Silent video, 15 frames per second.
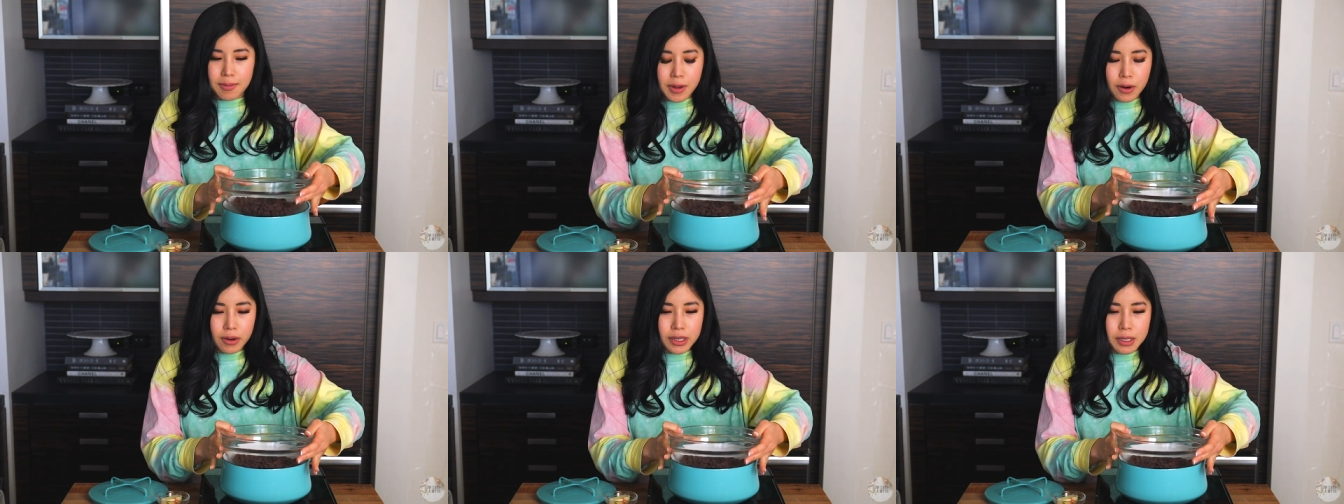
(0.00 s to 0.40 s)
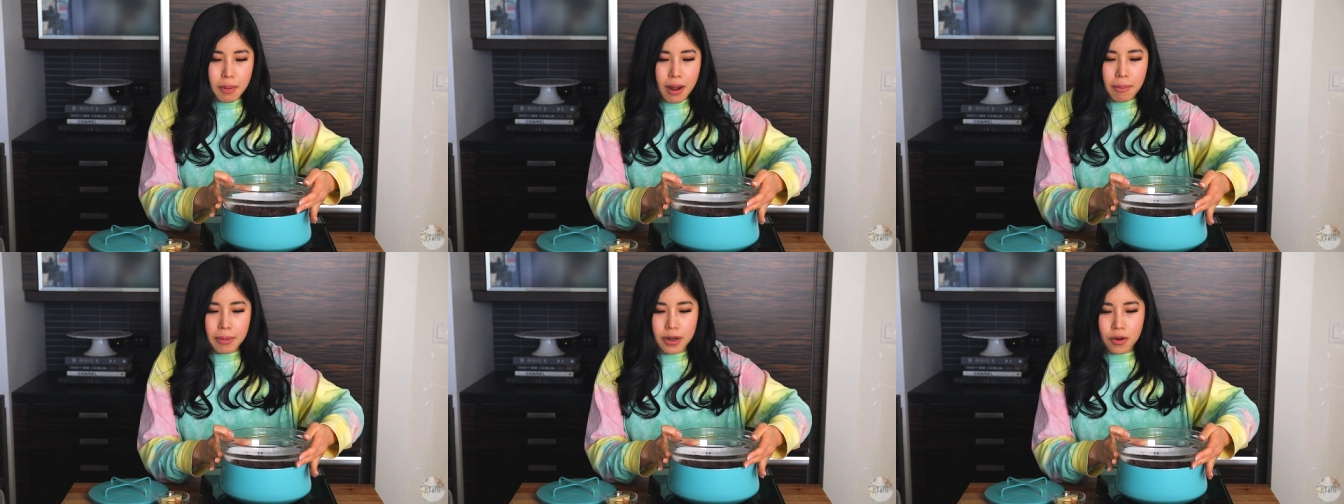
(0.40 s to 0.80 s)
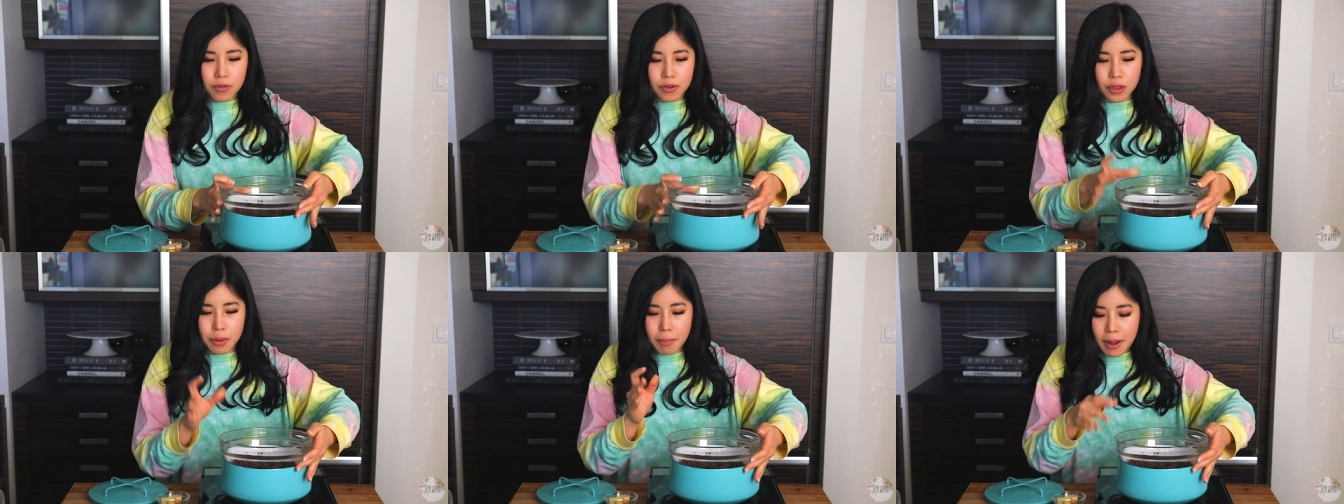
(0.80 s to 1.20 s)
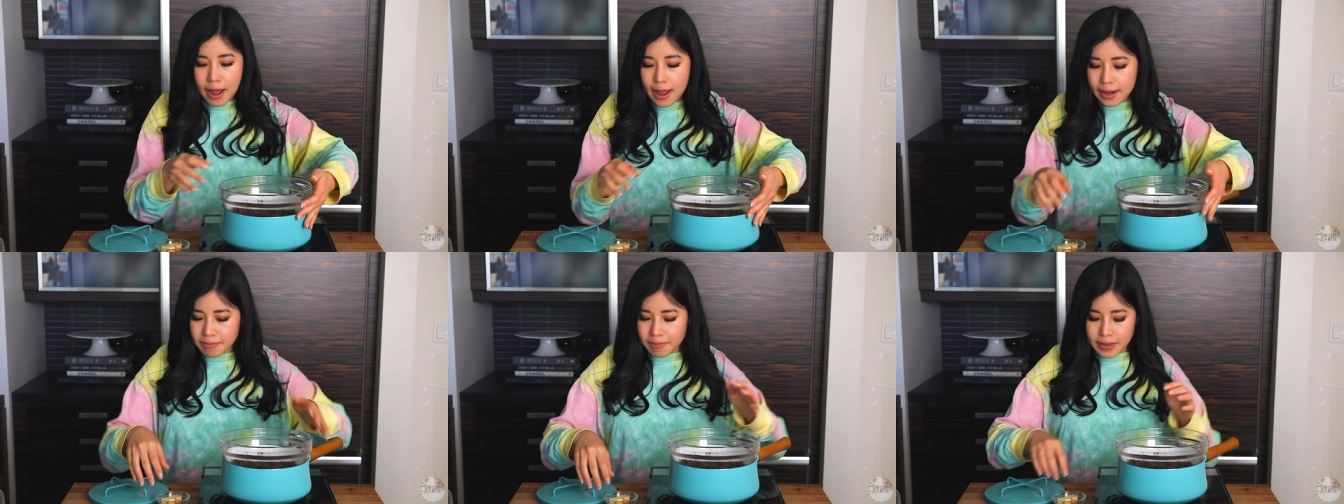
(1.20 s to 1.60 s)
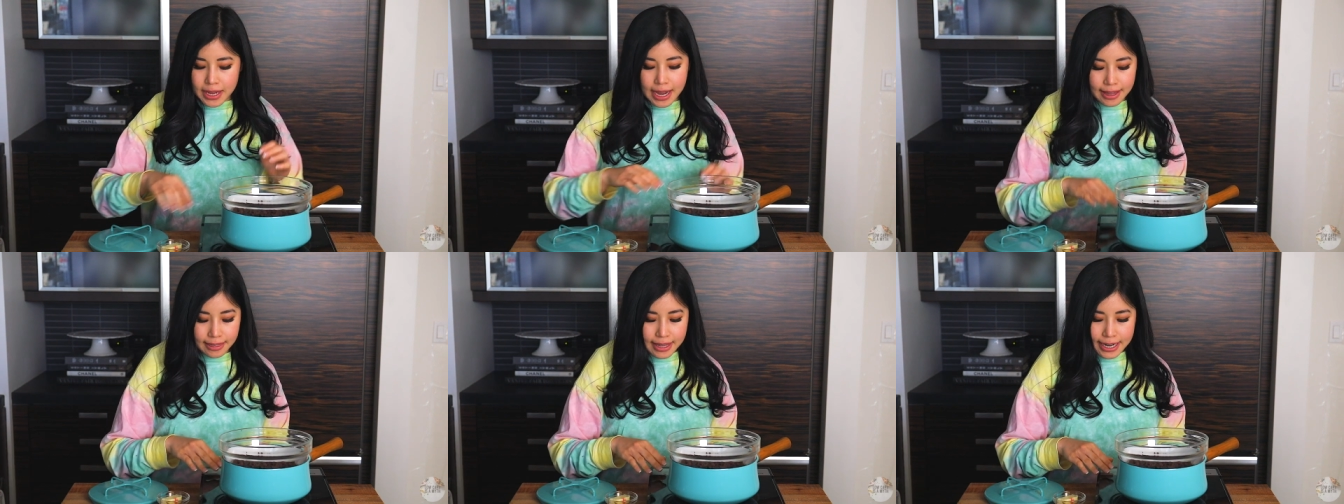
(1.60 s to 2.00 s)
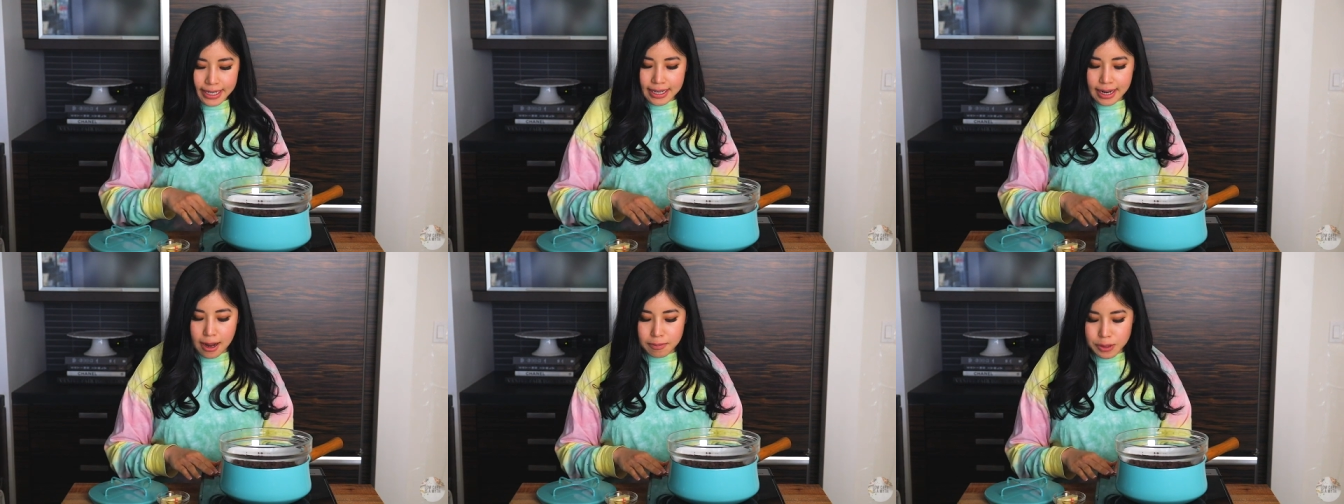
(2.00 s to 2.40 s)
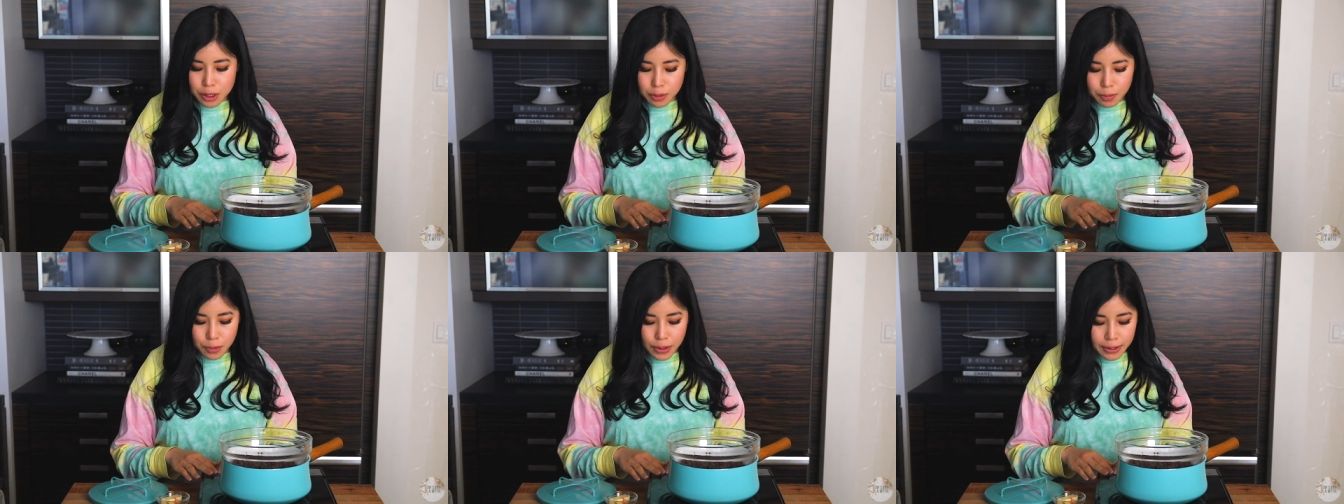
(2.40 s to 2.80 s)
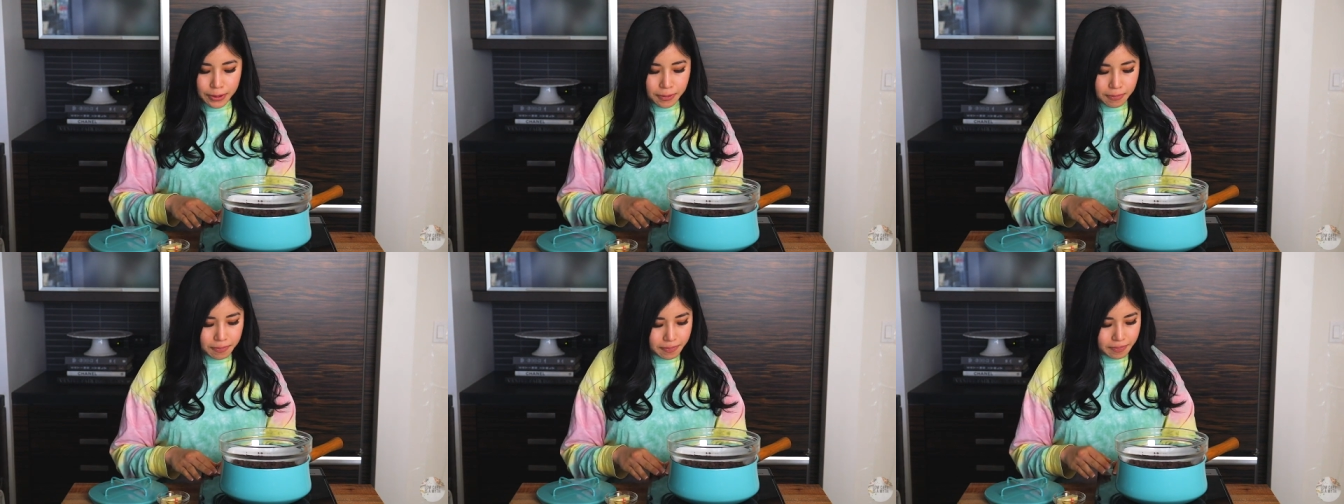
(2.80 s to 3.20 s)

I'm going to pop it over the pot and let it come to a boil.